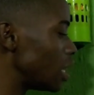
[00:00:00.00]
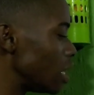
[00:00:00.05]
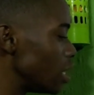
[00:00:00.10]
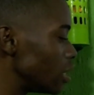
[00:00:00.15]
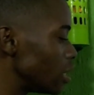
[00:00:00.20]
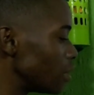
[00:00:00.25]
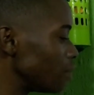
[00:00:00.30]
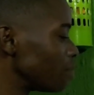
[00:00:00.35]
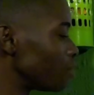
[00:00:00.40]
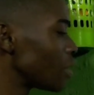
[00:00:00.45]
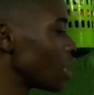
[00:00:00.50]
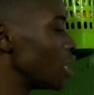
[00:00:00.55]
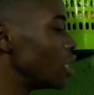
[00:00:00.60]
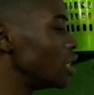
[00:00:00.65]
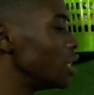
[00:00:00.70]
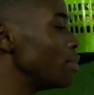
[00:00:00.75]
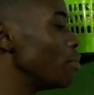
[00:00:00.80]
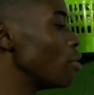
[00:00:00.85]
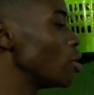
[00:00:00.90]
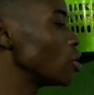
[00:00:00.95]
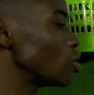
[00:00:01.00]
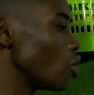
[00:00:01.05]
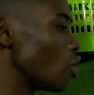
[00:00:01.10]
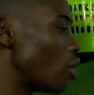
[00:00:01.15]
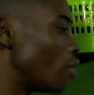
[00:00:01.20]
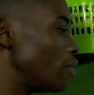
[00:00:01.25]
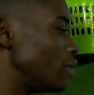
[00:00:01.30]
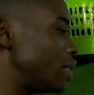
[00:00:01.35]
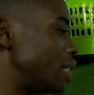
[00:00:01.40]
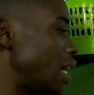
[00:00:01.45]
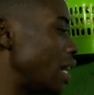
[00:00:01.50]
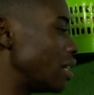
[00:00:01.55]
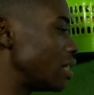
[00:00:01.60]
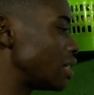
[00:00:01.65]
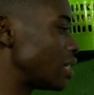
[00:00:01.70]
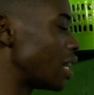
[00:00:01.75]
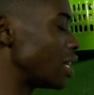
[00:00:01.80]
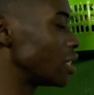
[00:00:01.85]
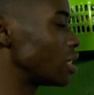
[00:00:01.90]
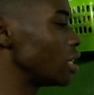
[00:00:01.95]
says, the motto of
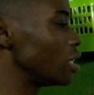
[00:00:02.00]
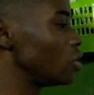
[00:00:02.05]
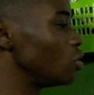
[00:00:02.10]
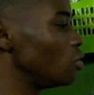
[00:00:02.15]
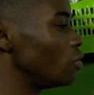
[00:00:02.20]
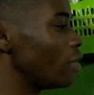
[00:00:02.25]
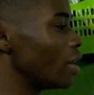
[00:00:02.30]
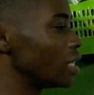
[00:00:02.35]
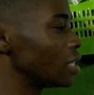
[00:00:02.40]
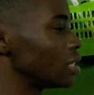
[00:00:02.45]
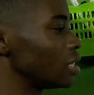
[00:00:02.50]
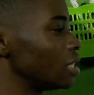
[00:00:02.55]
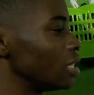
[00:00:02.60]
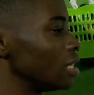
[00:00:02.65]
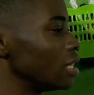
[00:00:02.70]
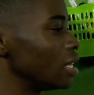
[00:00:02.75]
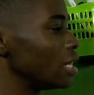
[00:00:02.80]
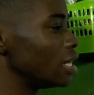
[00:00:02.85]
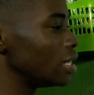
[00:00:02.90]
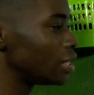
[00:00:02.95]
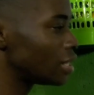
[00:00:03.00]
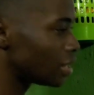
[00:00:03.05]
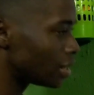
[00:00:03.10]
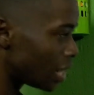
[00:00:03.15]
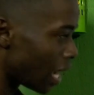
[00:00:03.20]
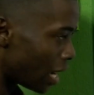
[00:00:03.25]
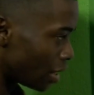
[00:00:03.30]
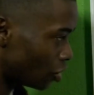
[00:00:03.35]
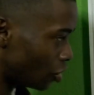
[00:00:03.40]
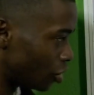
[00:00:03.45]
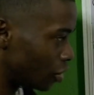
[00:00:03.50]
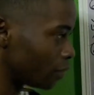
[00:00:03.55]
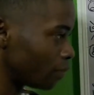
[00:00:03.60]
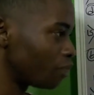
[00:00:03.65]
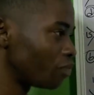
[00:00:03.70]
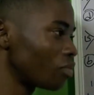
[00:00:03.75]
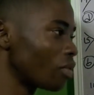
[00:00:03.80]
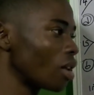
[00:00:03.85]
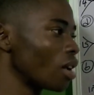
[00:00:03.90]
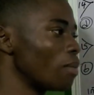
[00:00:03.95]
Delta State University is dash.
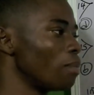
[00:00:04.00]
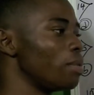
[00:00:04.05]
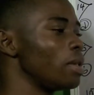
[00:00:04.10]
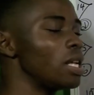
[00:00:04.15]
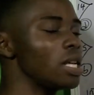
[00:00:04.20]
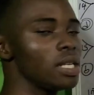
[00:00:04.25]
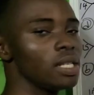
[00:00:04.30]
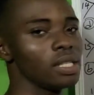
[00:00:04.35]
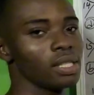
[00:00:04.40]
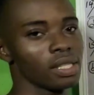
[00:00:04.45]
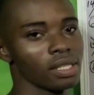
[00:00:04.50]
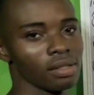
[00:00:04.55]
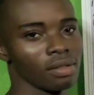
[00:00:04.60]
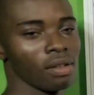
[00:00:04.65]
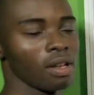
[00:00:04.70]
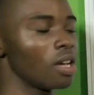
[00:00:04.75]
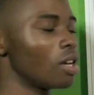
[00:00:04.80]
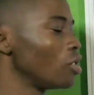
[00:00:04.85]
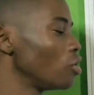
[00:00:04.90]
Please,